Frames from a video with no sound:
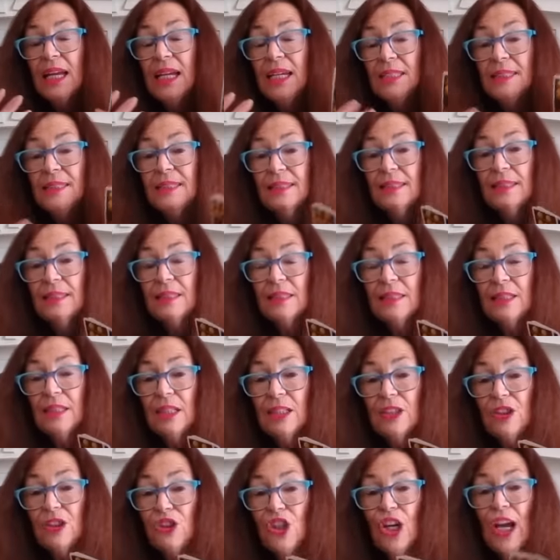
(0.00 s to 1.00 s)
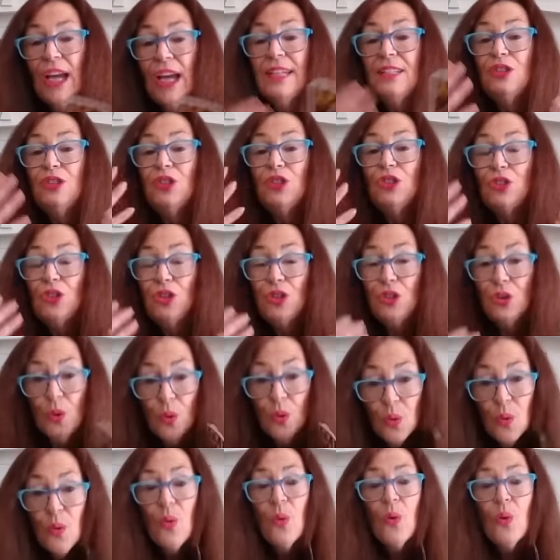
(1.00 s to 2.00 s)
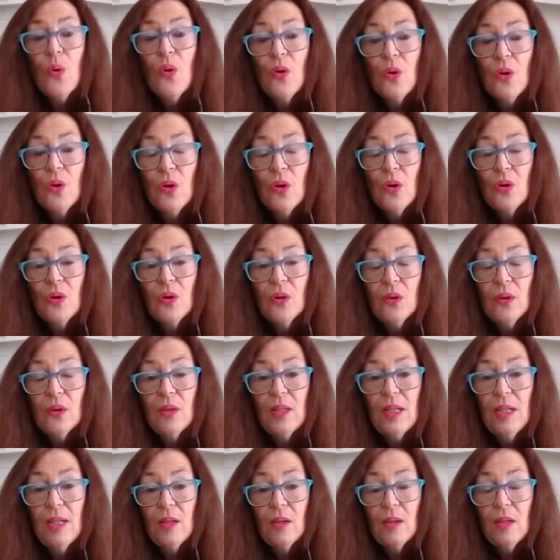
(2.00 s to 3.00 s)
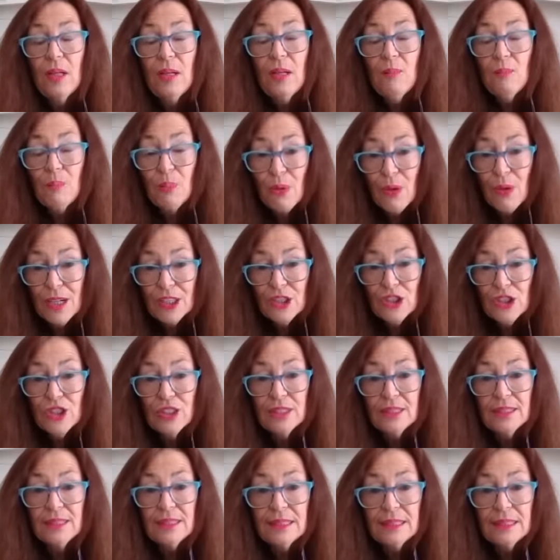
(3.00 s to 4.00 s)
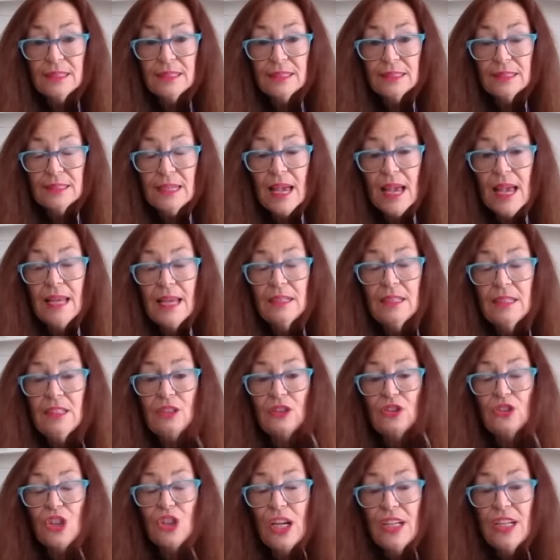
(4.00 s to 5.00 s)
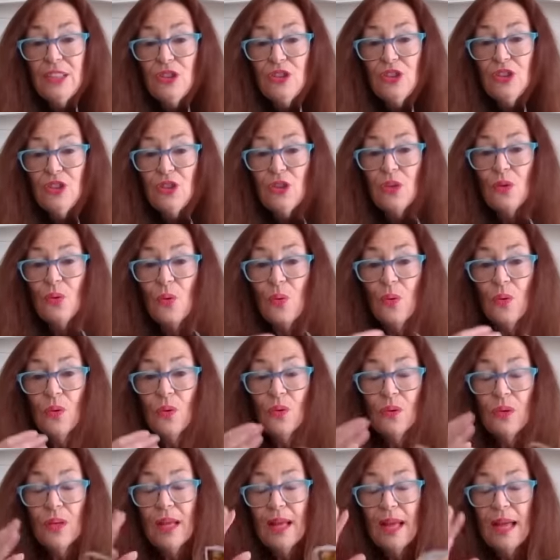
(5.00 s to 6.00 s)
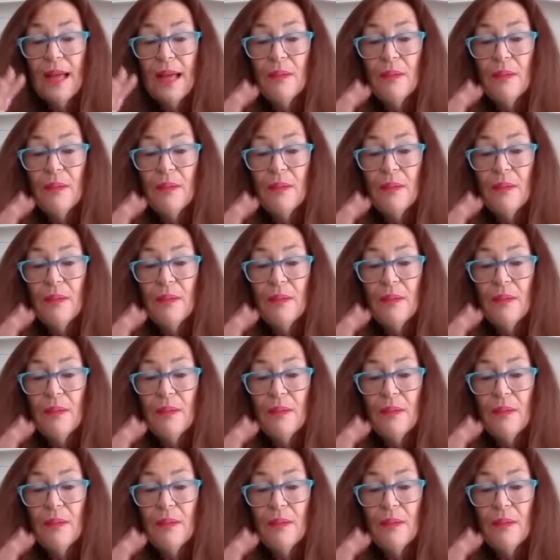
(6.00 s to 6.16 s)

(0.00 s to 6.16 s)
it changes your impressions and it changes your